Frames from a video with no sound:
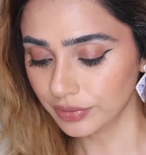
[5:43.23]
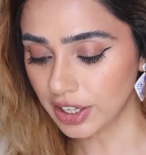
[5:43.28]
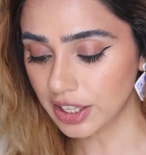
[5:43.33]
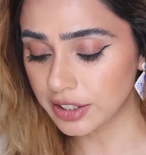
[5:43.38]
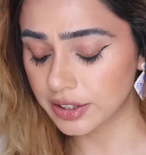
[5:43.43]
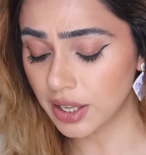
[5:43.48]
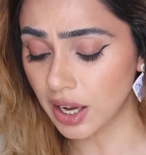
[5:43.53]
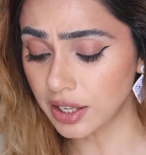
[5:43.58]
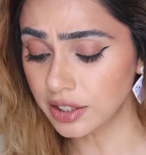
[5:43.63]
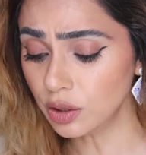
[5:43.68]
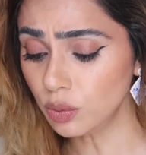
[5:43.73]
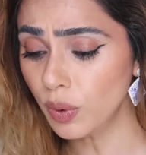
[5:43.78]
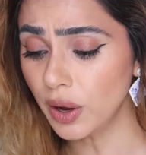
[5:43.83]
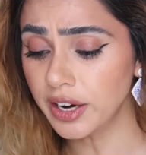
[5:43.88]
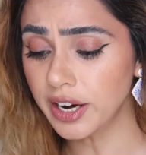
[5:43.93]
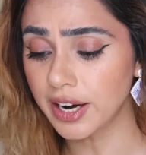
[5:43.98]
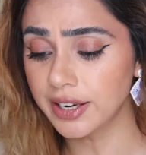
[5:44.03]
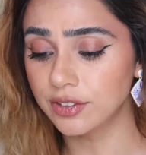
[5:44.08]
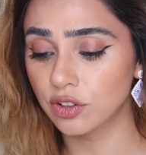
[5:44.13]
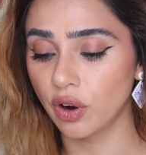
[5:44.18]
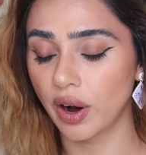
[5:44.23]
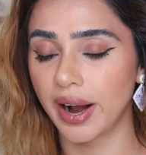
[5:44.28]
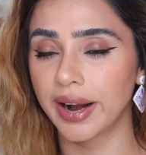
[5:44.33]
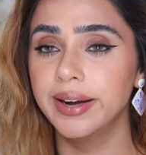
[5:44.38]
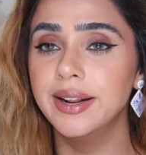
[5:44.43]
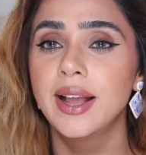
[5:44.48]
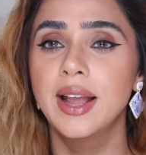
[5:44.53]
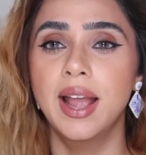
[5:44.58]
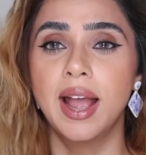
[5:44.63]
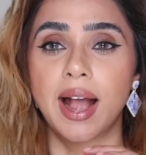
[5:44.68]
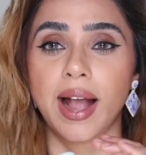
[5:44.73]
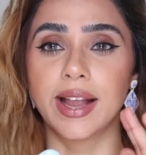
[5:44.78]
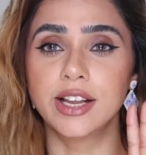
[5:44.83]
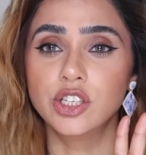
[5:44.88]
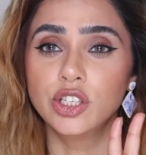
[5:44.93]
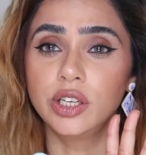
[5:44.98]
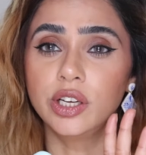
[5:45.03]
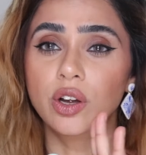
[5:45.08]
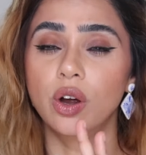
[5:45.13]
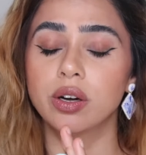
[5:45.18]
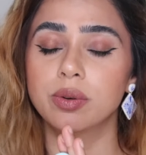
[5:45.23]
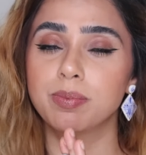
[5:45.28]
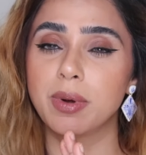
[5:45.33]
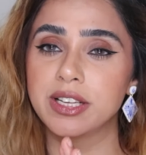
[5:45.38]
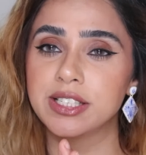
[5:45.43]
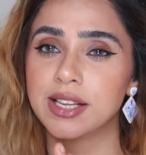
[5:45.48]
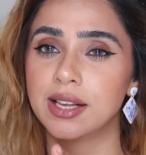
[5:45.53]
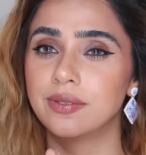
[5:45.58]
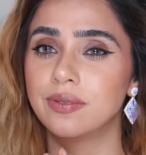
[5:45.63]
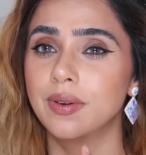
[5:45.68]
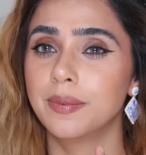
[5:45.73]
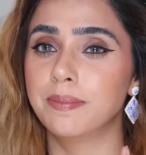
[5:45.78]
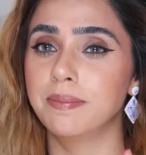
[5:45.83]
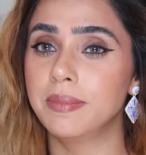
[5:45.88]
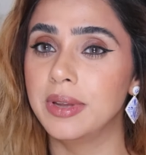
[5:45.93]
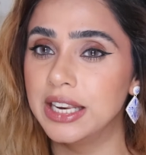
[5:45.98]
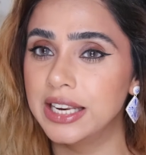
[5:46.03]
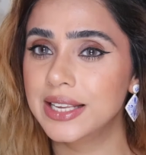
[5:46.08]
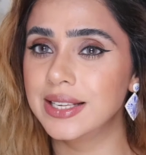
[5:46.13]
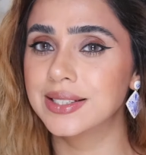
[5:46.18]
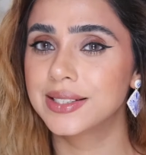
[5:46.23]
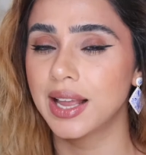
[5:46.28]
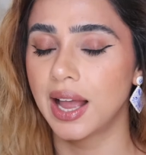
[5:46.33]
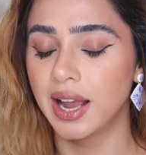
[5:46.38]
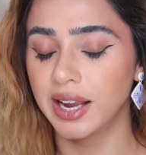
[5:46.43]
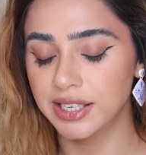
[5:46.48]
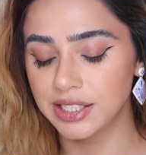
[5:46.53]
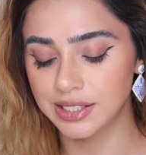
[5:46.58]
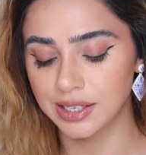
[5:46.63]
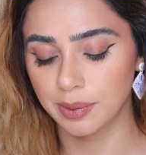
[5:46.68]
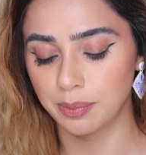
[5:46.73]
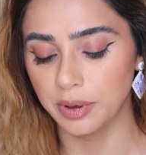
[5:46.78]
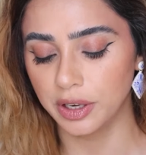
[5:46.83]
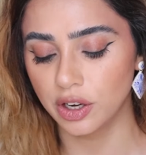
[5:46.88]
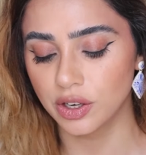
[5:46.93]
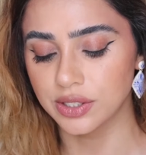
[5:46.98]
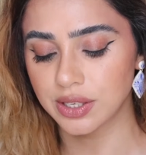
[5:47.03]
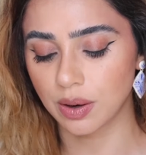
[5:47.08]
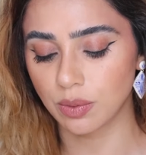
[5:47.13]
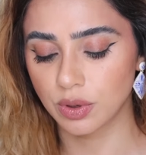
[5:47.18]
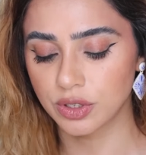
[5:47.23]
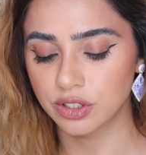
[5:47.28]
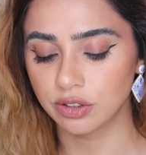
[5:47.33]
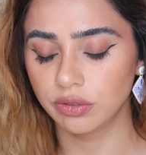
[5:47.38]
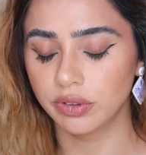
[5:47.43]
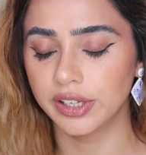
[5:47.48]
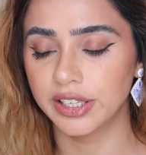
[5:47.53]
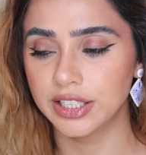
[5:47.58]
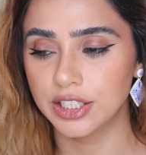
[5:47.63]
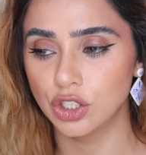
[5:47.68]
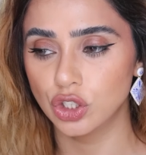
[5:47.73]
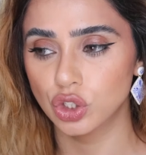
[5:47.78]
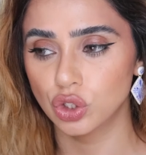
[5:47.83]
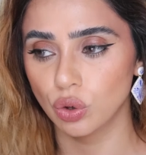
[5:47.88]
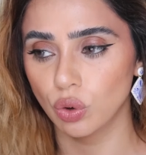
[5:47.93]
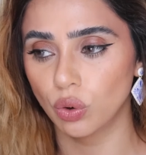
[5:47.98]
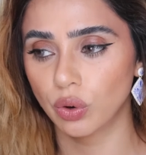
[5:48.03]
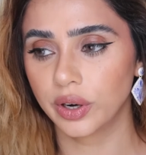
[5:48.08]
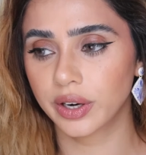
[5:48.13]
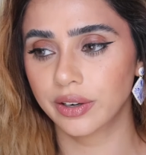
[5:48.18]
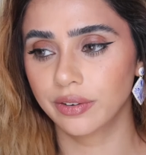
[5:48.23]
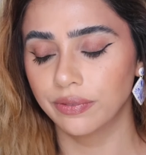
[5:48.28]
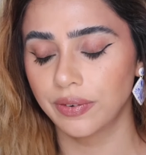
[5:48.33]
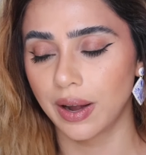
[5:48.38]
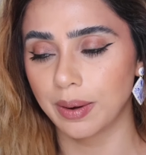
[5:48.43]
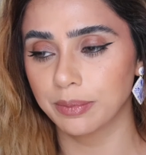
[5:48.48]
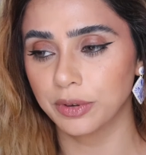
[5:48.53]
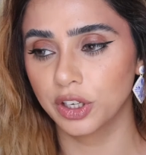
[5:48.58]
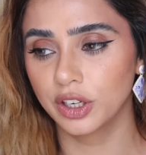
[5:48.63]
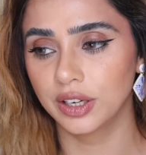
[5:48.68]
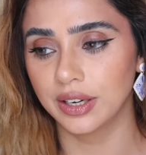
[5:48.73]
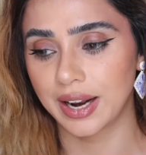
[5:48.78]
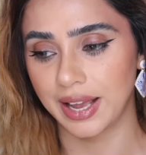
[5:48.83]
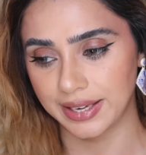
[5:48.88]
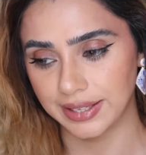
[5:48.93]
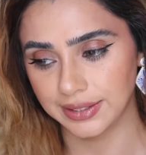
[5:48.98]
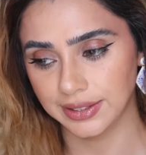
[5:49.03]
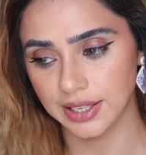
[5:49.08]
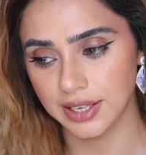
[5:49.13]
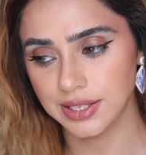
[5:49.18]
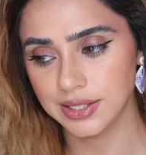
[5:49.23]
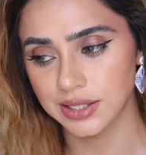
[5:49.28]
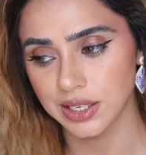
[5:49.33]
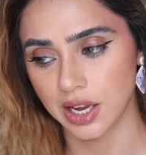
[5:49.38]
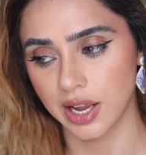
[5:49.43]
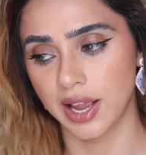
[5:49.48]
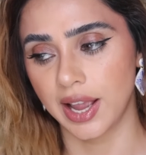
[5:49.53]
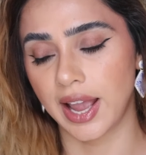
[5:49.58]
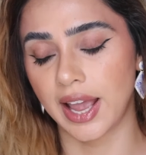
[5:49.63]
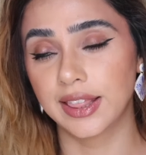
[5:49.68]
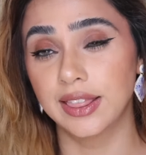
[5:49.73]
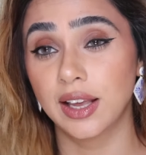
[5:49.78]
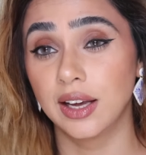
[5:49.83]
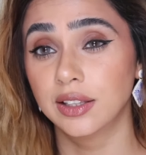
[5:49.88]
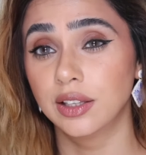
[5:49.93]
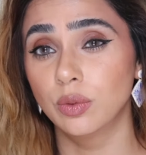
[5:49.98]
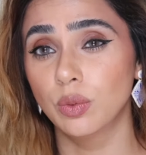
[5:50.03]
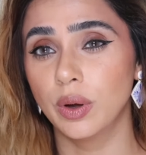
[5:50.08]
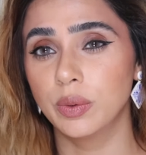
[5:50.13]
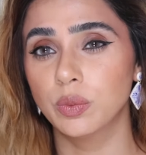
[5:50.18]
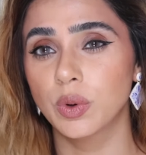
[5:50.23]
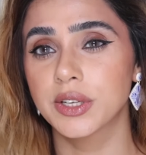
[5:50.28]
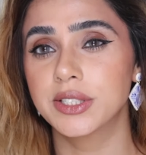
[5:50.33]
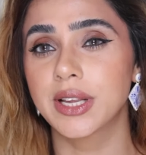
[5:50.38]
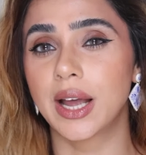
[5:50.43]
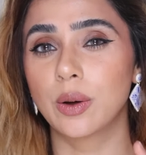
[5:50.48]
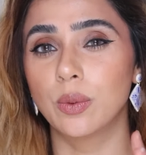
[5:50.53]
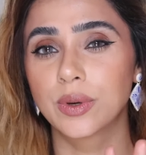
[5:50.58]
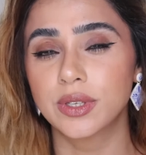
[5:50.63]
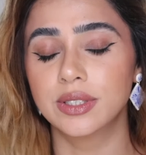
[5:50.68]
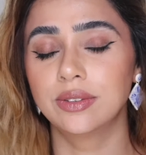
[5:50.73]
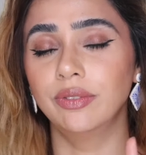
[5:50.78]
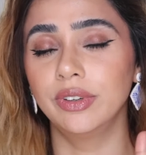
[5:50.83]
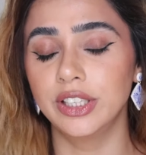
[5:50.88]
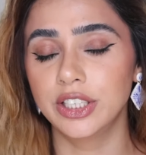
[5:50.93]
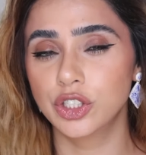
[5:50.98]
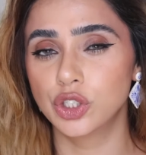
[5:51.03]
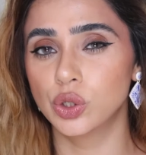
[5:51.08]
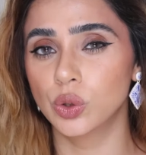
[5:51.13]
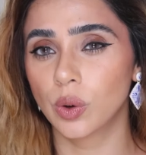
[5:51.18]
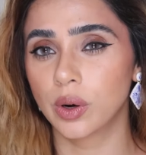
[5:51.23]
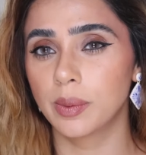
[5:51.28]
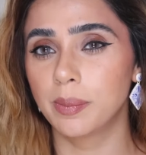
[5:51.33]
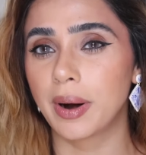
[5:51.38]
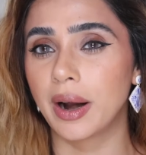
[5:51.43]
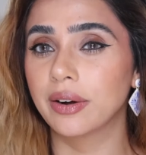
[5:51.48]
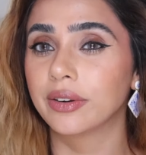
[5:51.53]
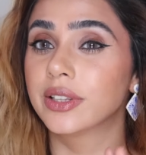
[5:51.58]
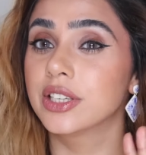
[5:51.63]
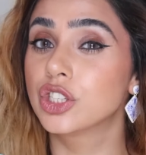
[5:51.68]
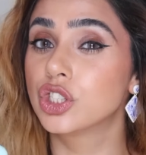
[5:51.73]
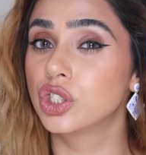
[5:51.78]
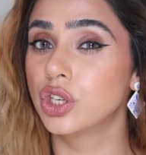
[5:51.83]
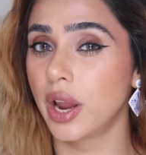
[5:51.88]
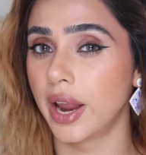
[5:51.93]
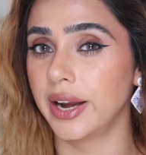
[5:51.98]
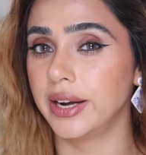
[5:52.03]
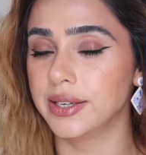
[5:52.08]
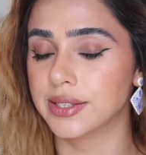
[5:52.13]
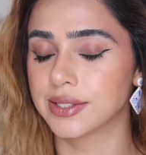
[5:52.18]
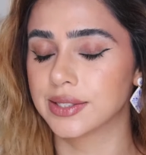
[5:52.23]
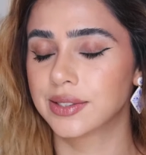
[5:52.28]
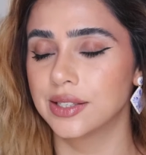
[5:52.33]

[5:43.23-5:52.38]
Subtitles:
The other one I tried, I actually got myself a mini size because I wasn't really sure if I'm gonna like this, and the other one was I wasn't really sure about the shades.